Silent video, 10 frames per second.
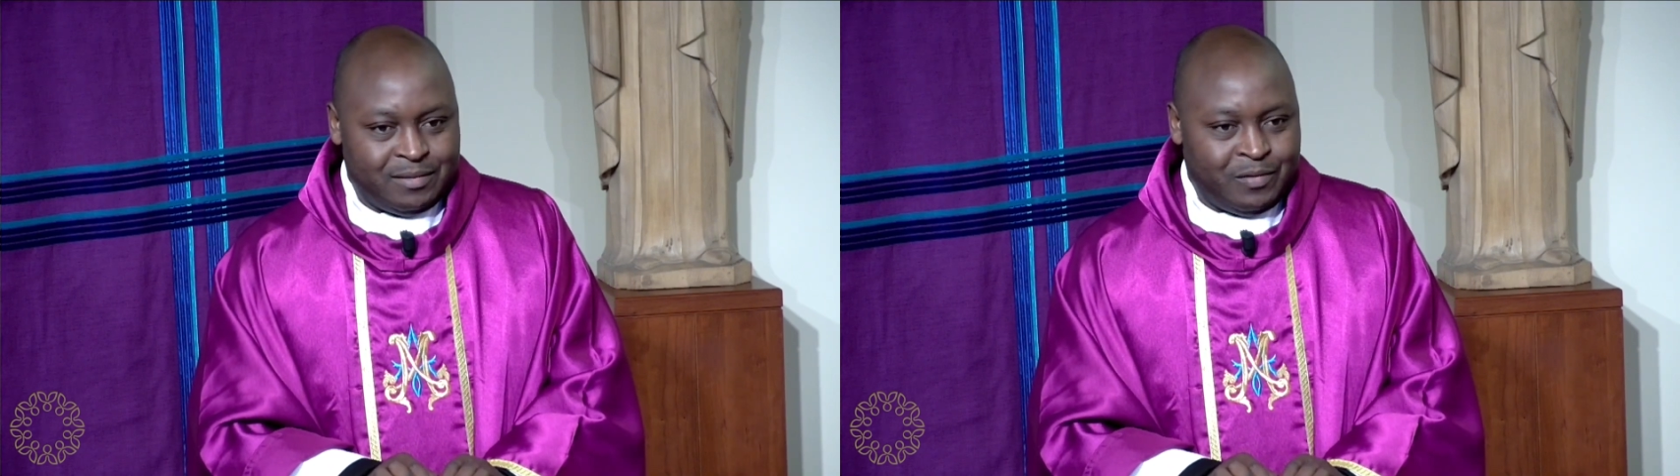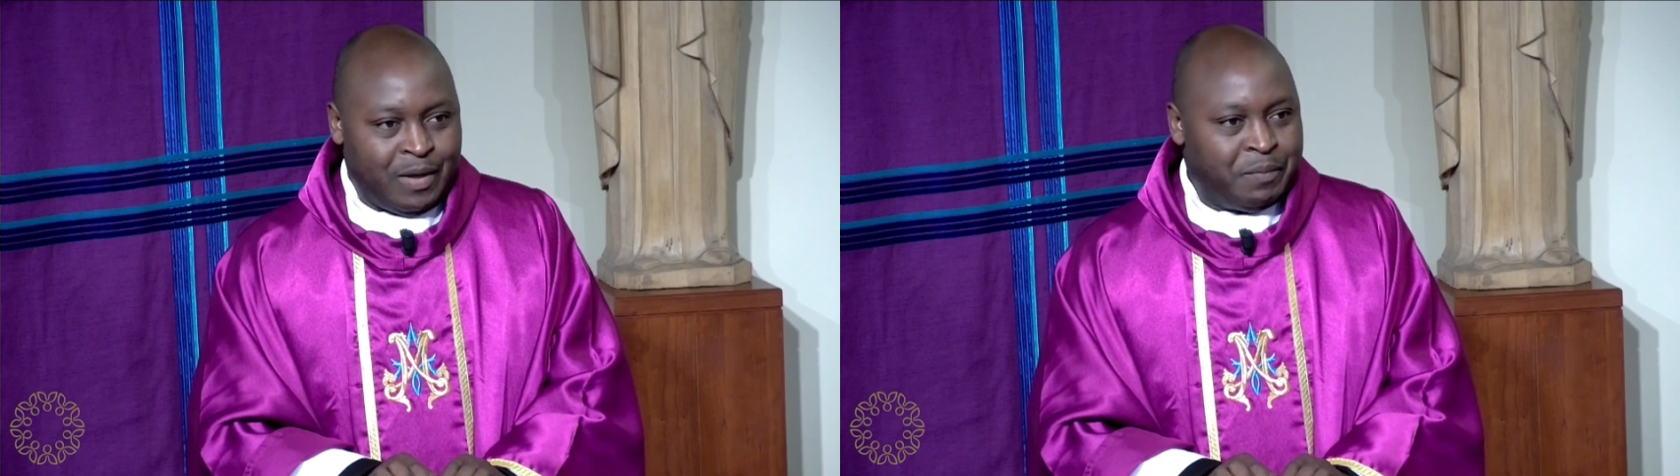
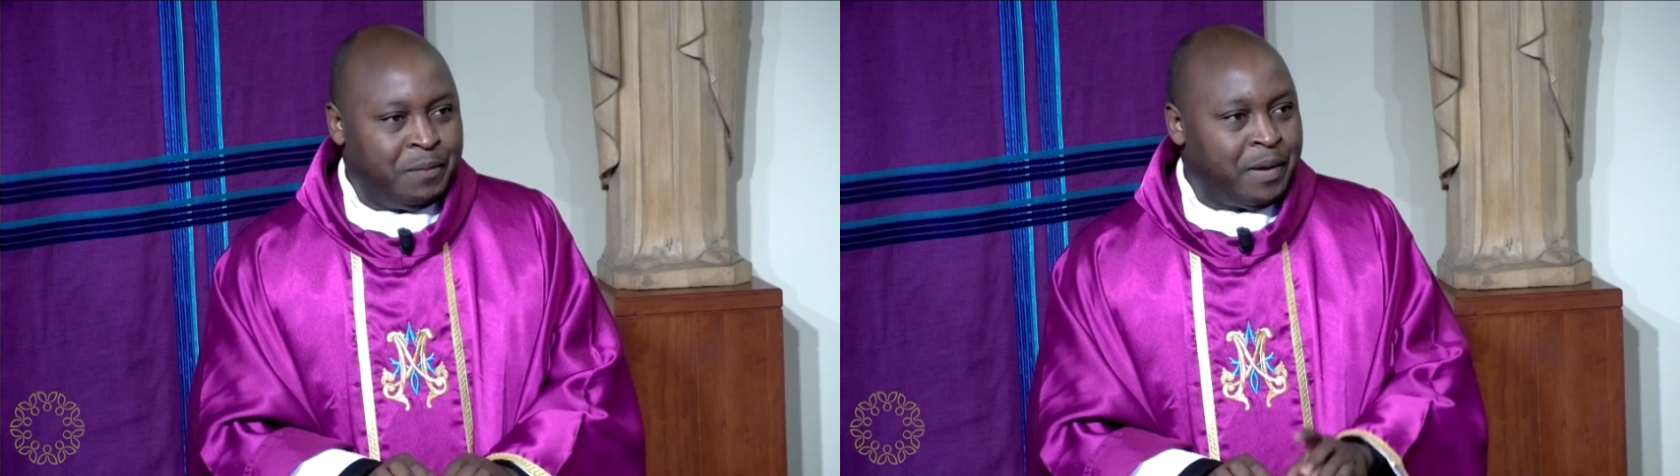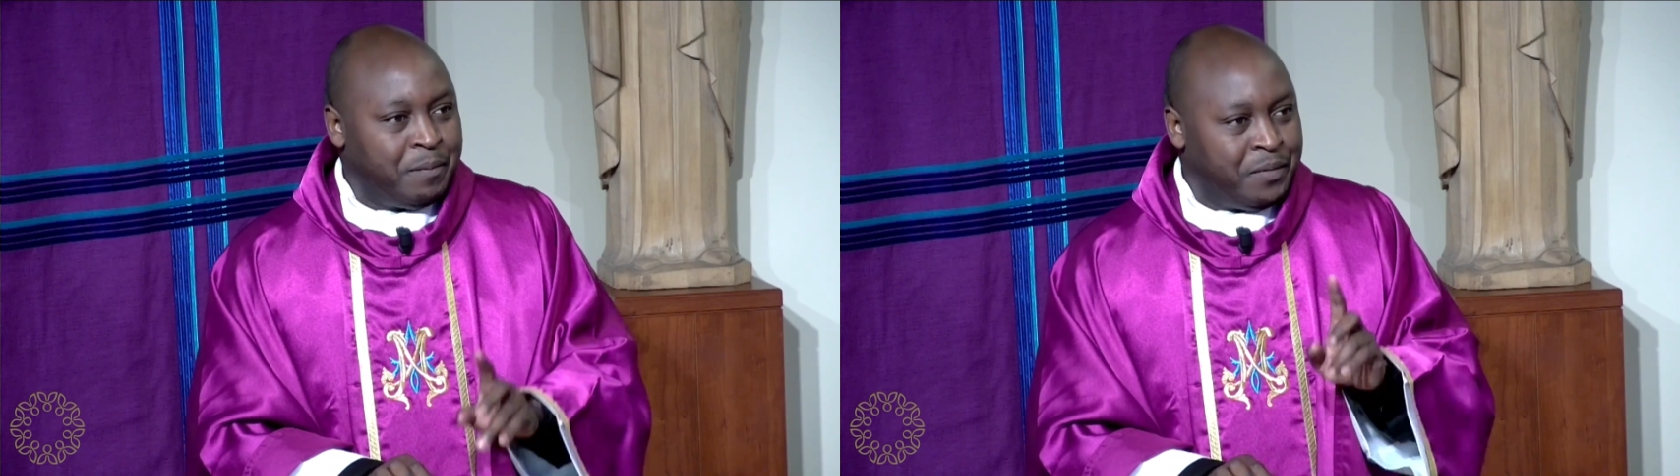where
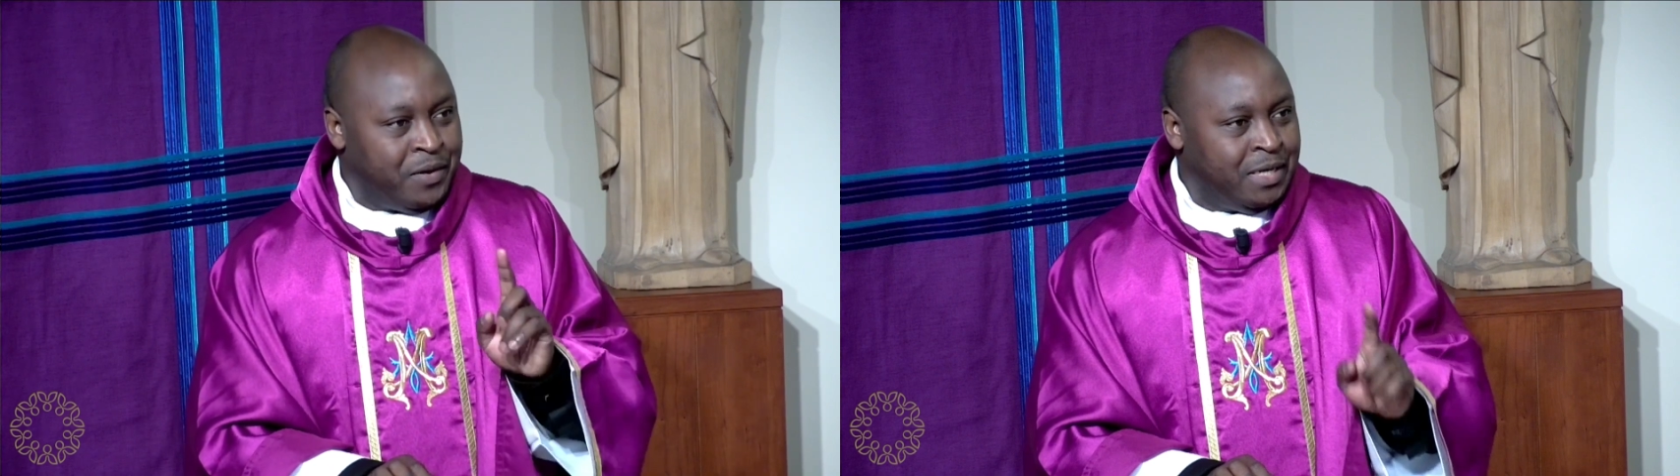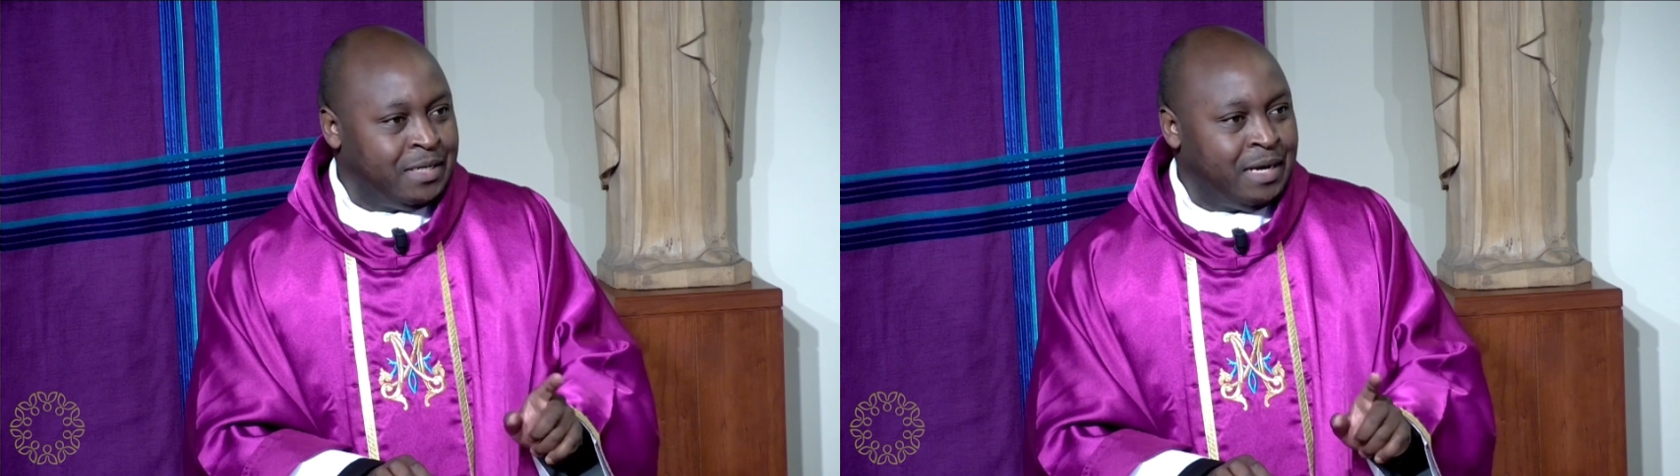people are
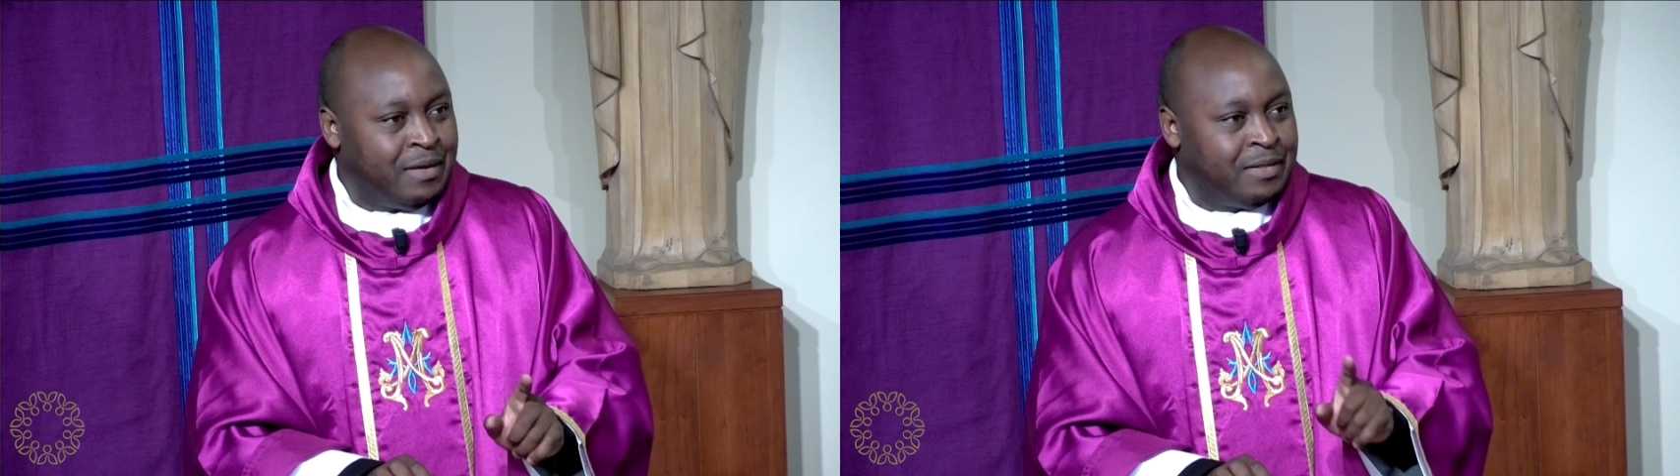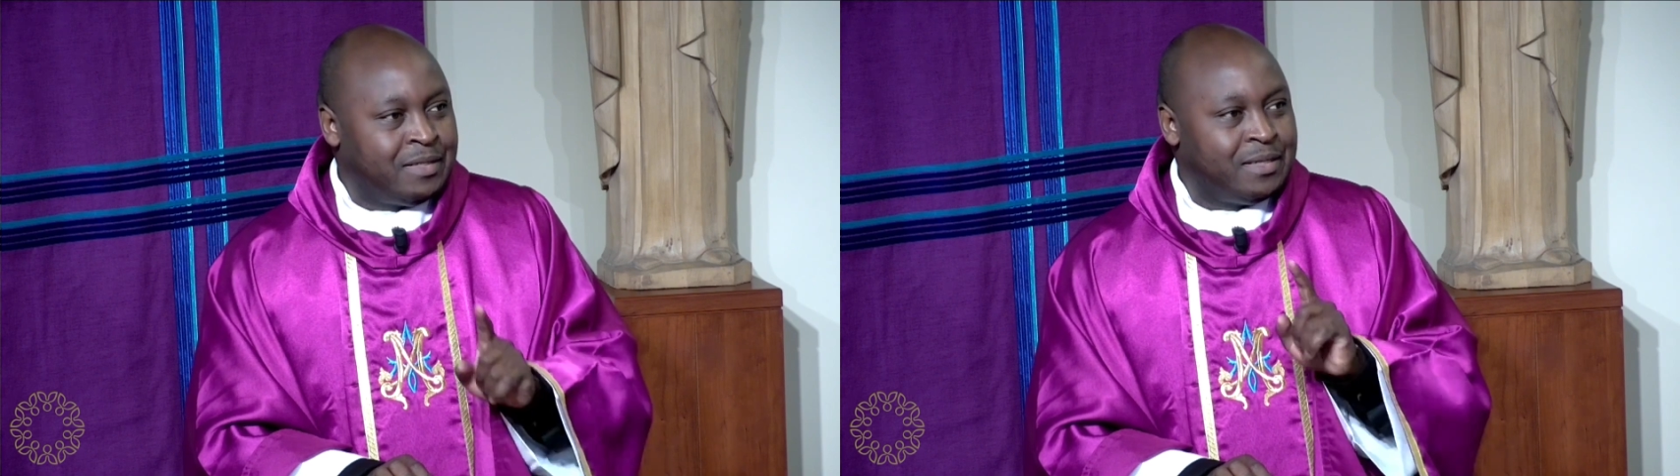pointing
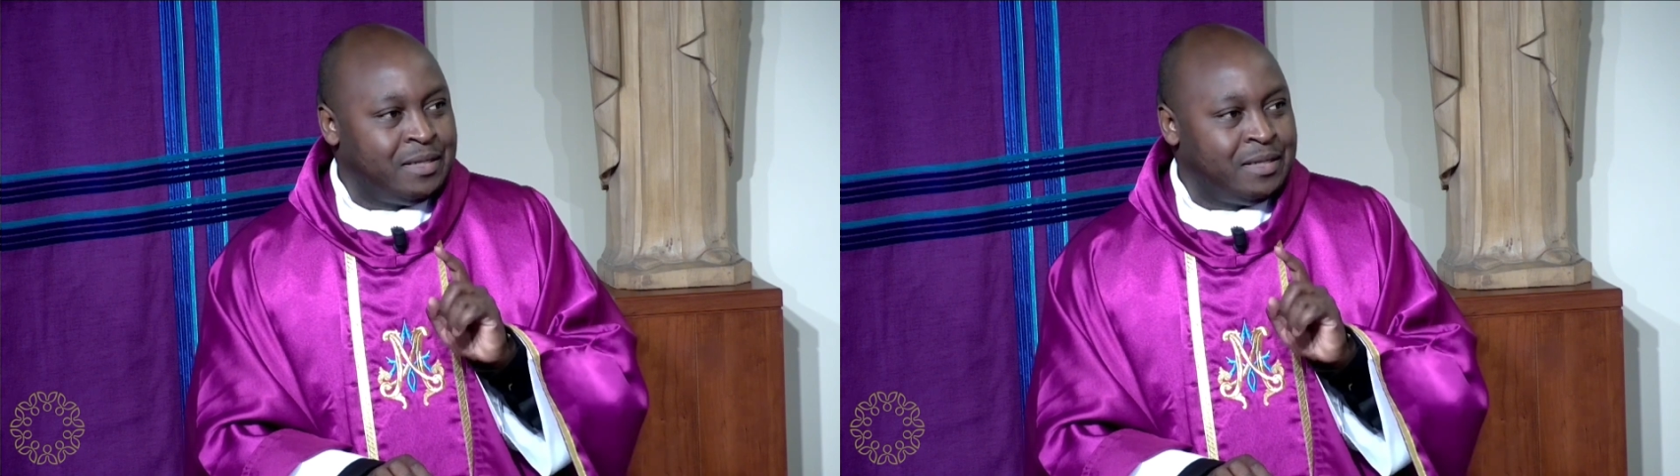It's